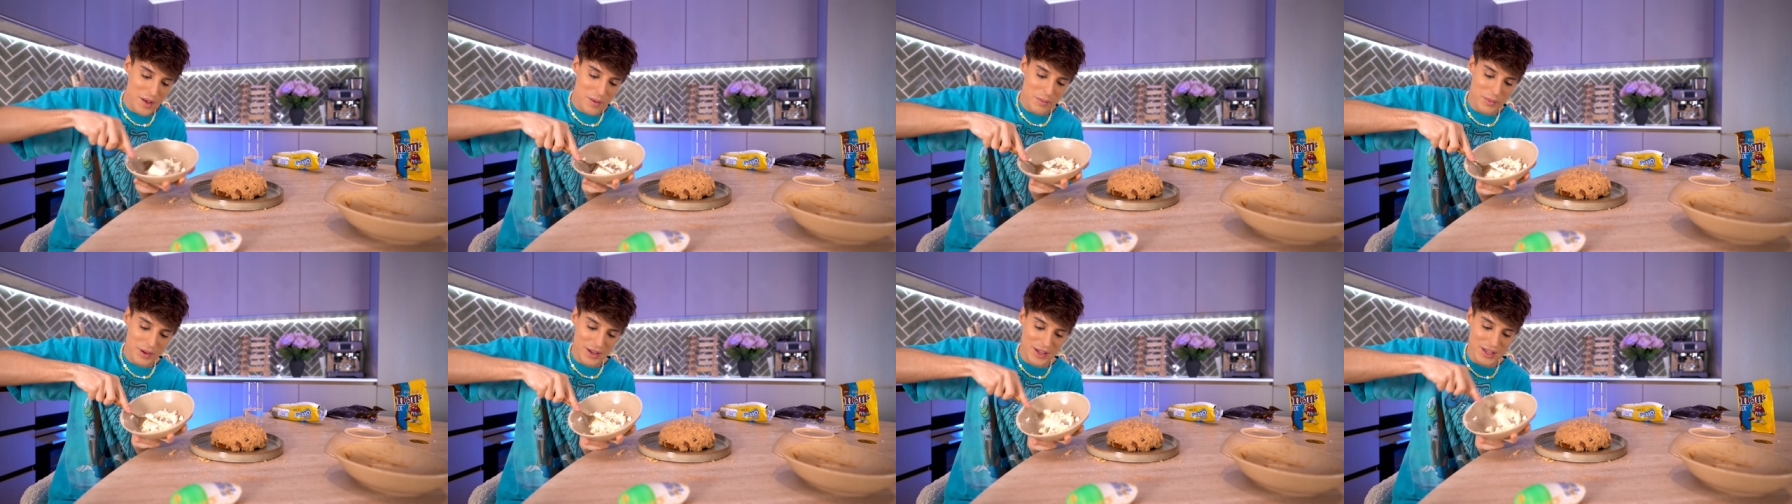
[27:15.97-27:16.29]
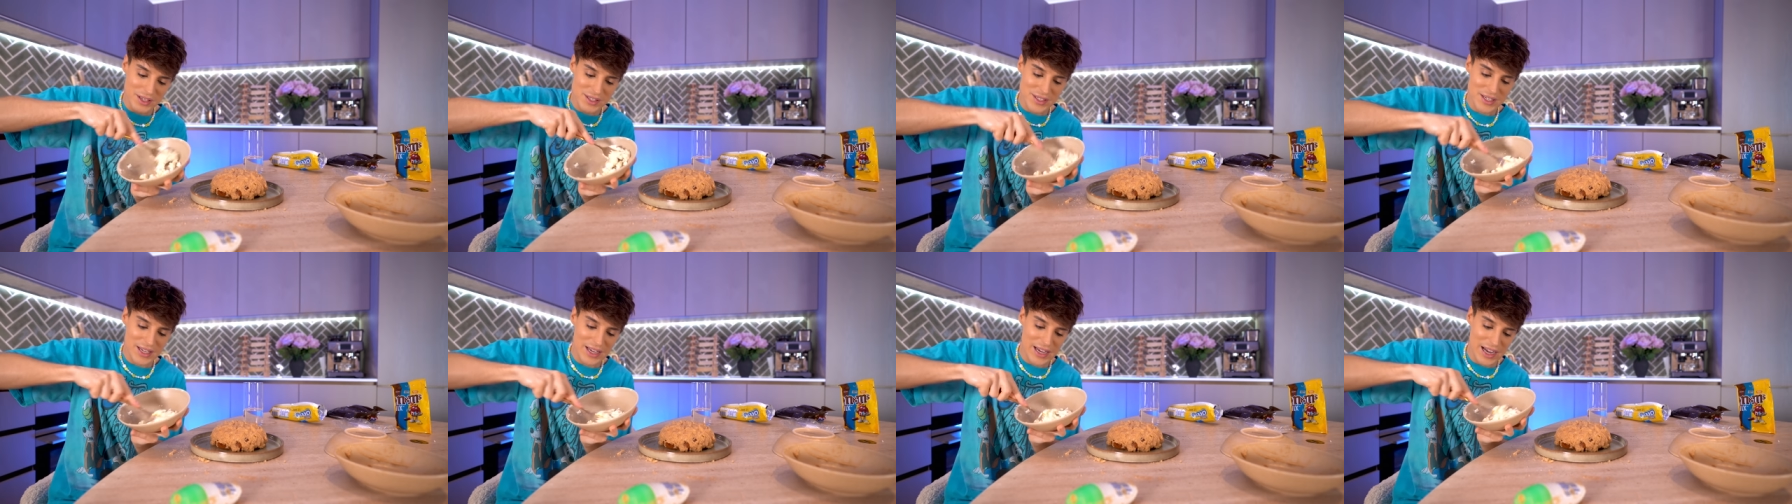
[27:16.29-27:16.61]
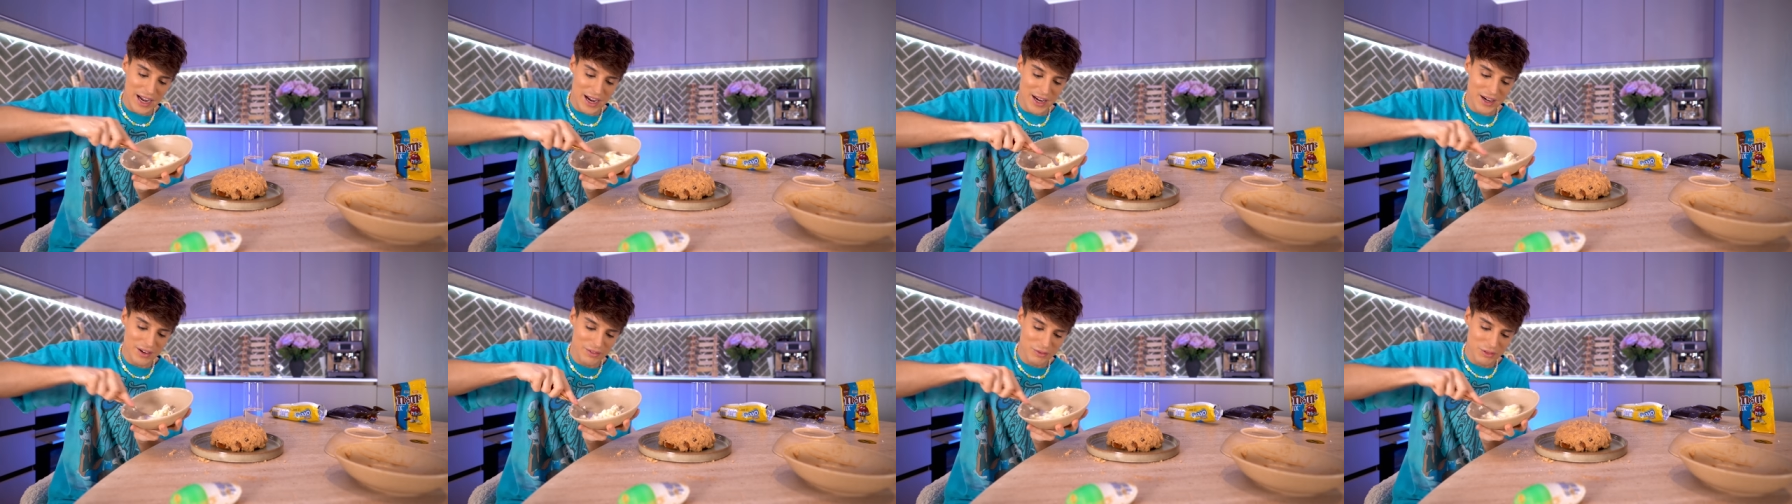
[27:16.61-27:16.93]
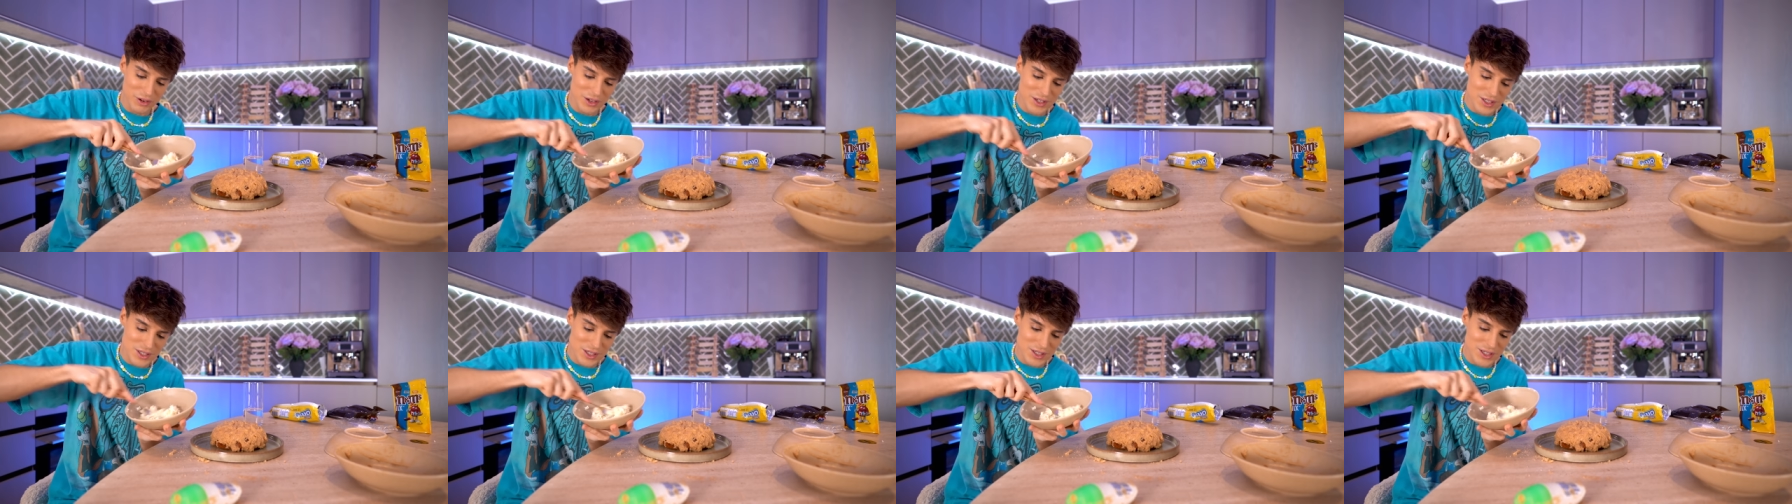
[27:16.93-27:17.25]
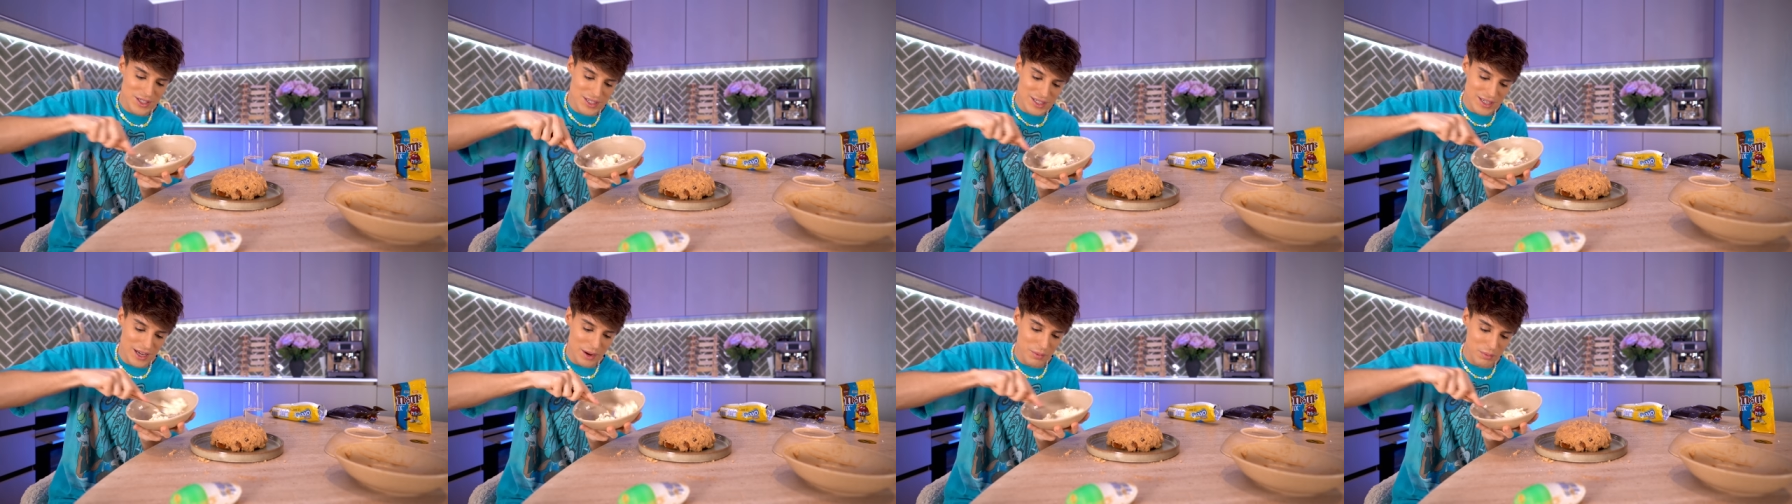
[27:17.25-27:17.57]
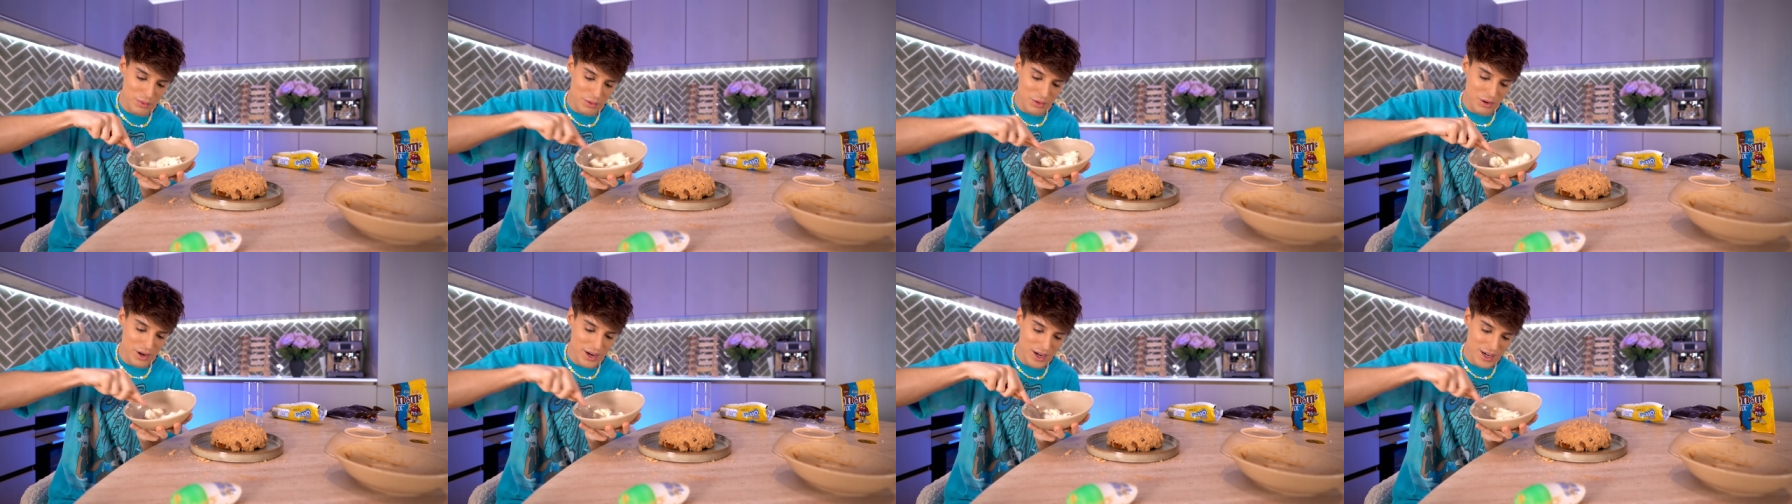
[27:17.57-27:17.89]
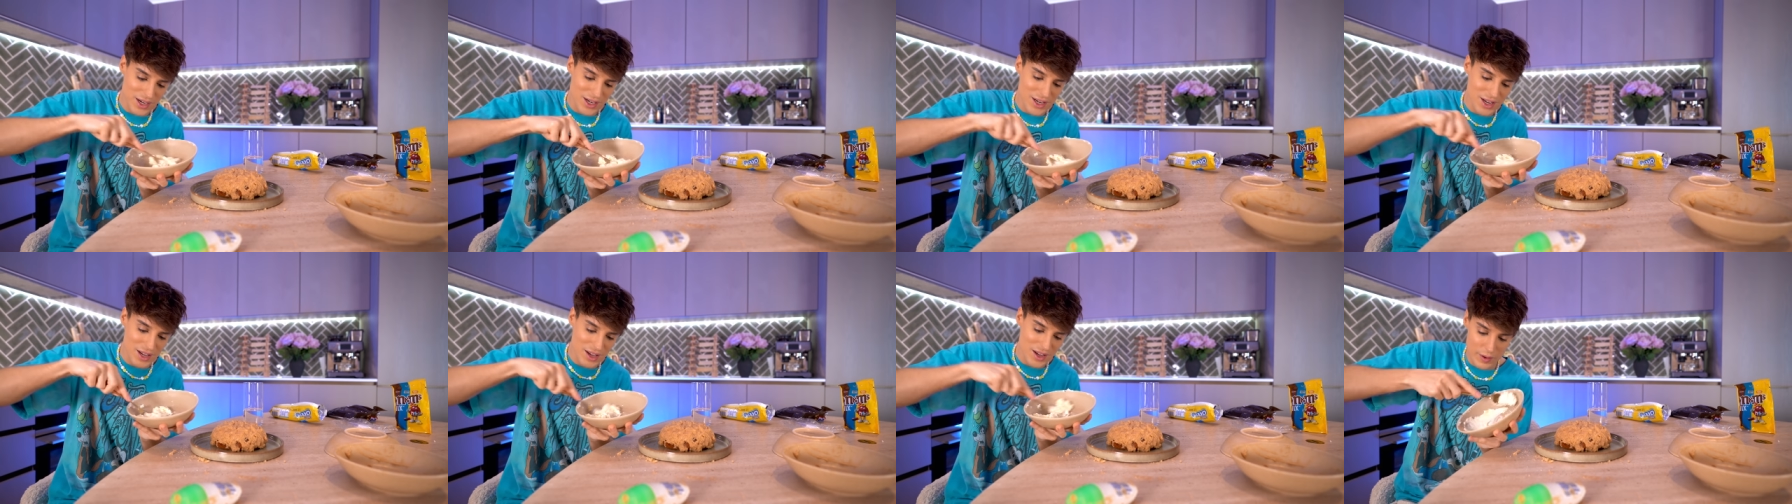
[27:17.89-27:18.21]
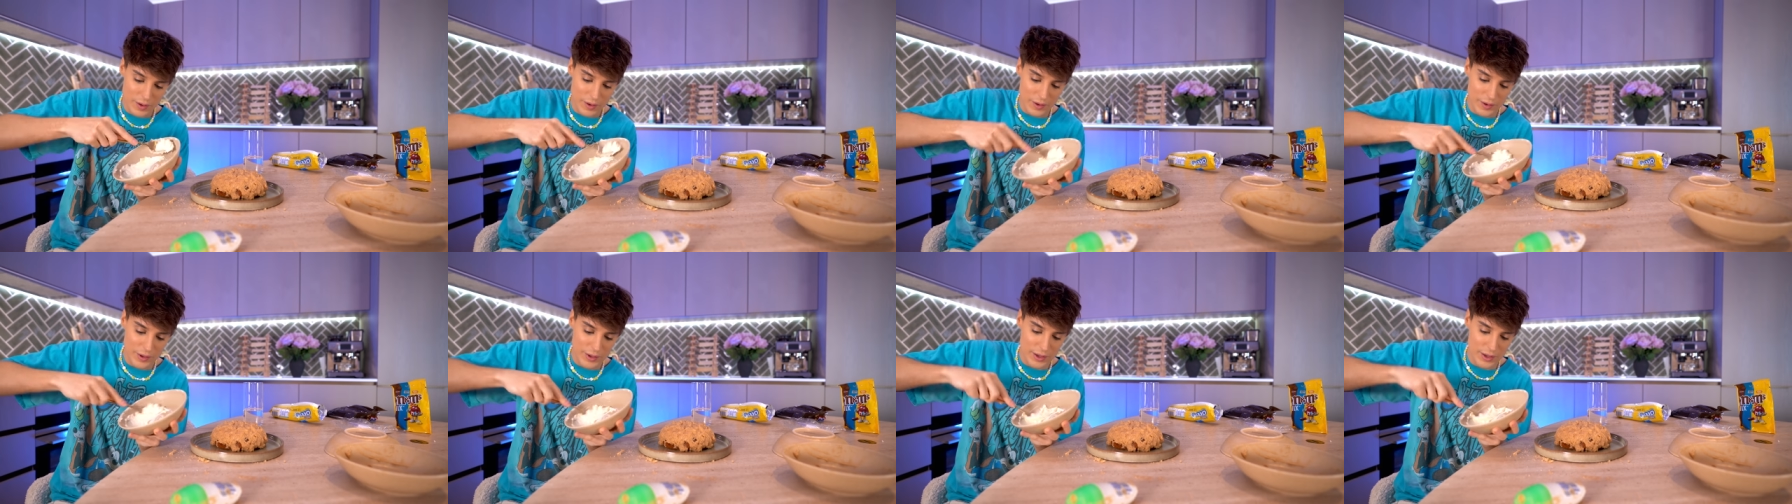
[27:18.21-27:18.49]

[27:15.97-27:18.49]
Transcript: because it kind of wants to separate.